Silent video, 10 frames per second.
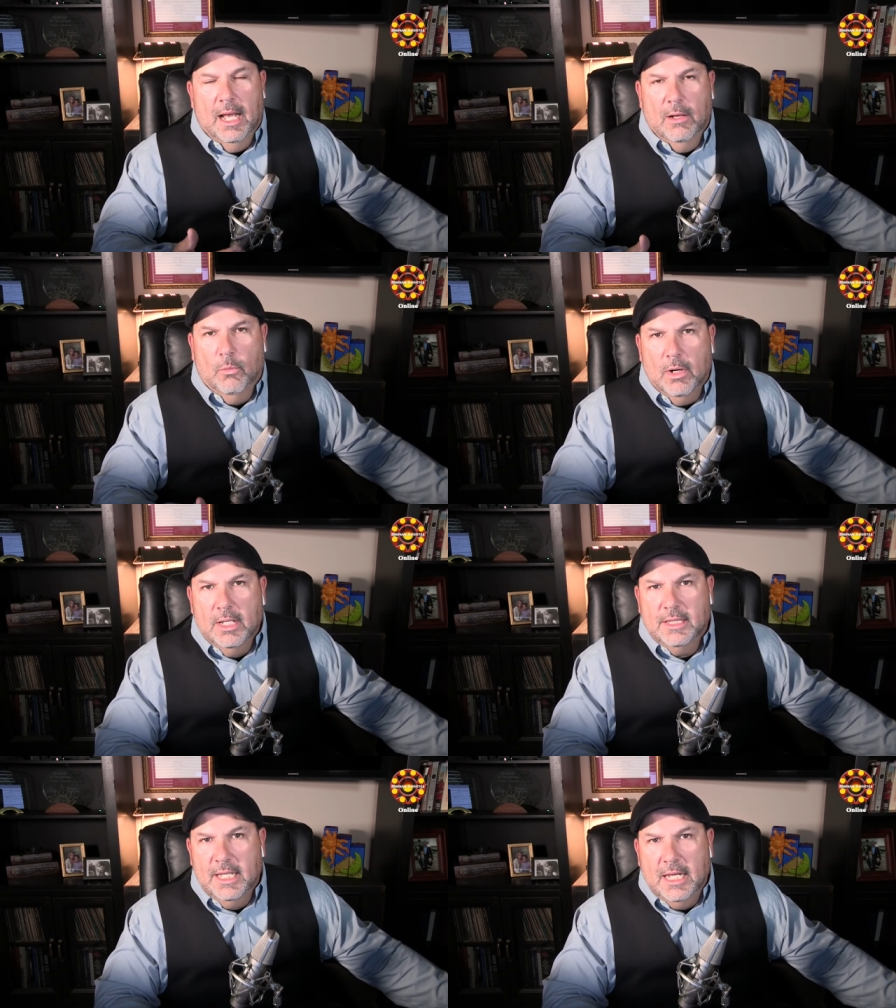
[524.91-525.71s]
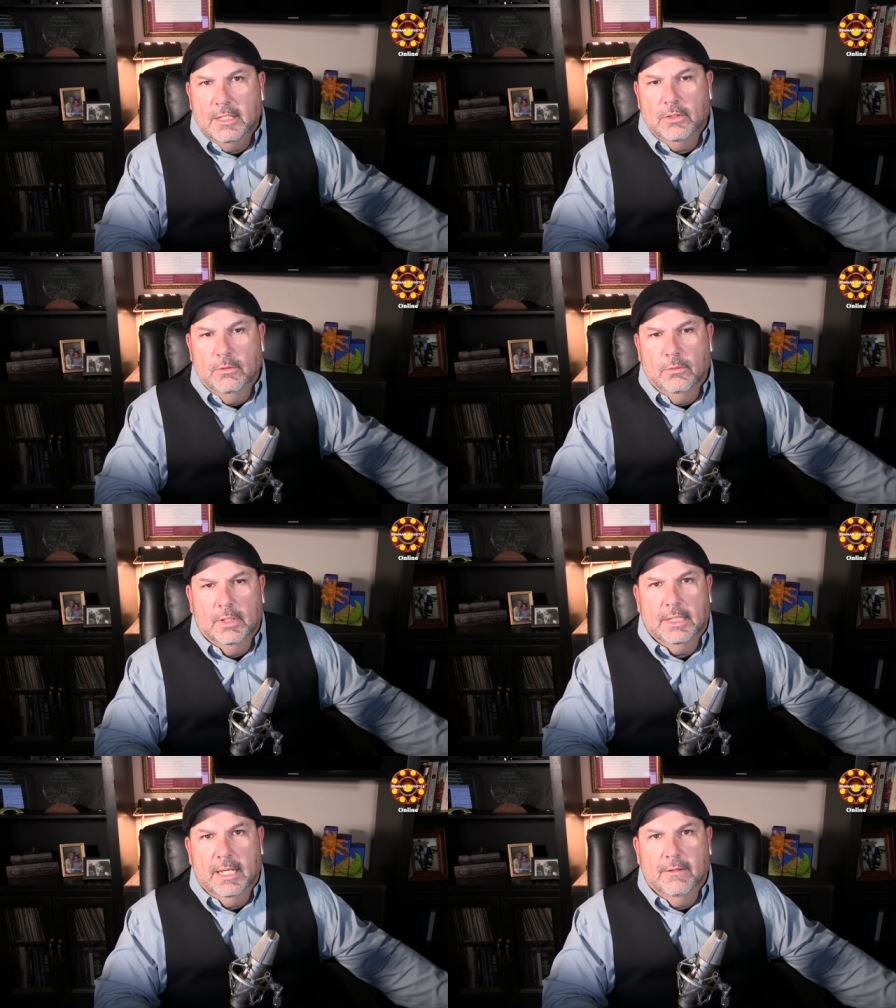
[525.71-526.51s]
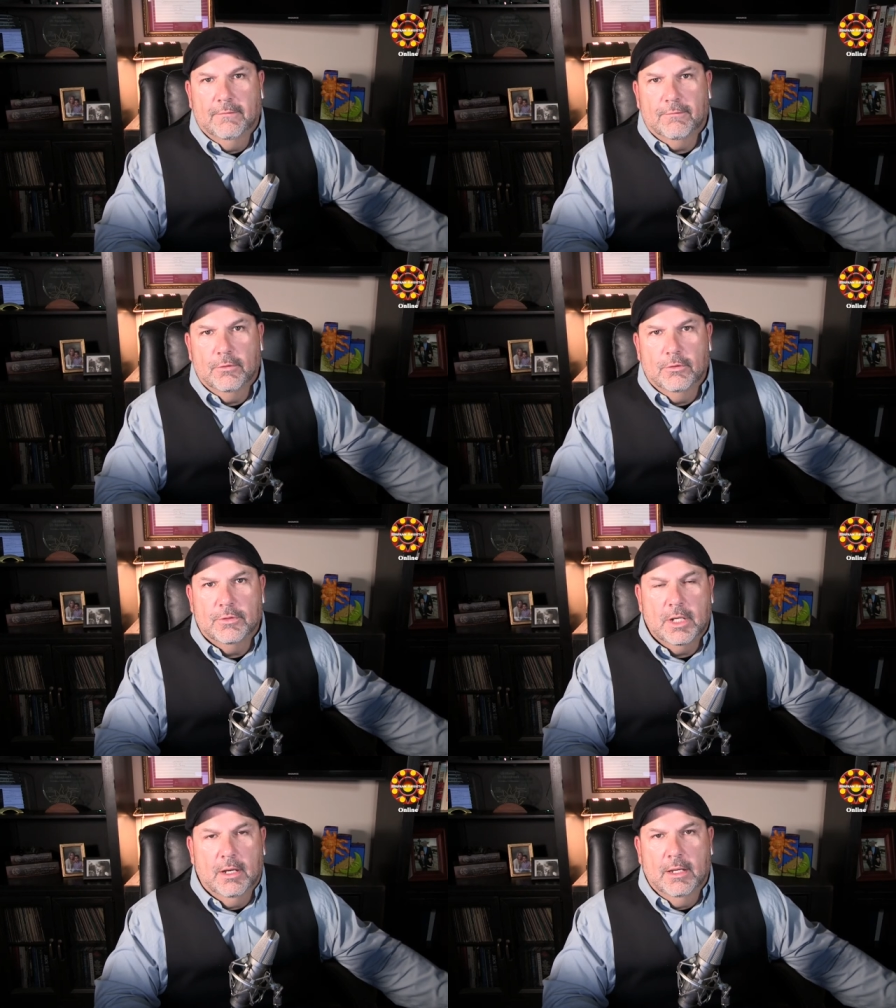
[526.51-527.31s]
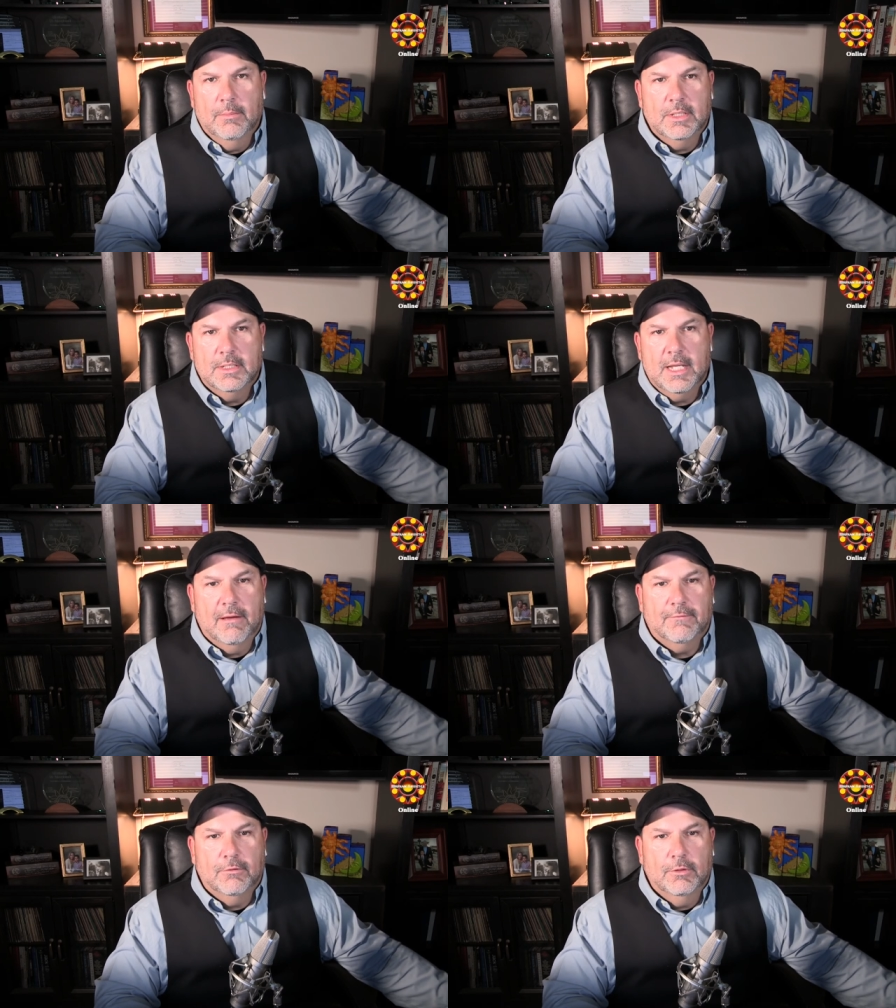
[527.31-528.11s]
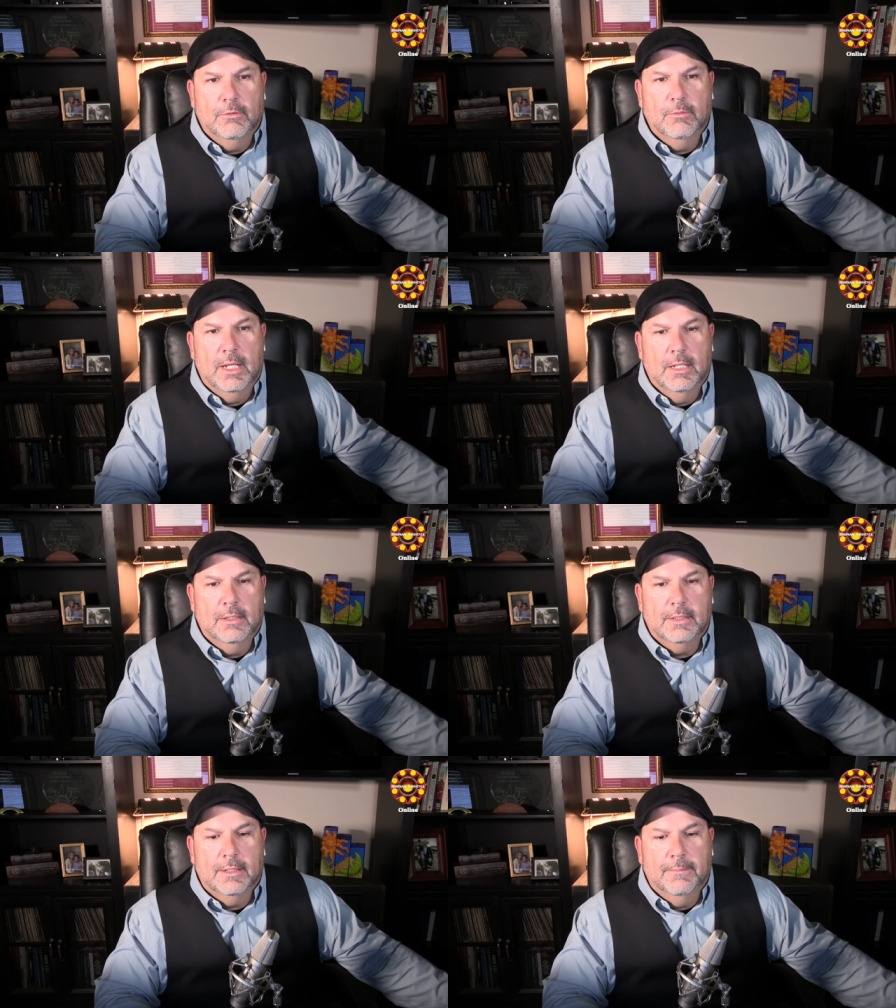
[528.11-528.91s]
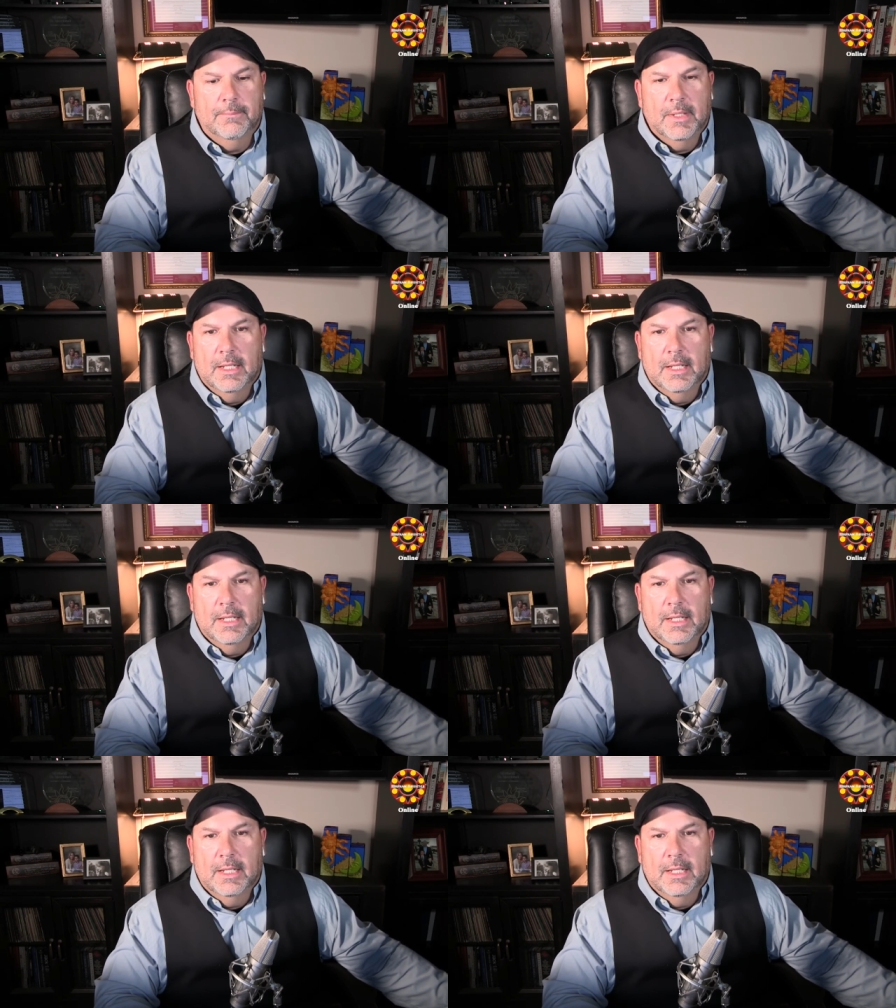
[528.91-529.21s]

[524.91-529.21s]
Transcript: i want to thank you again for your time this afternoon and um,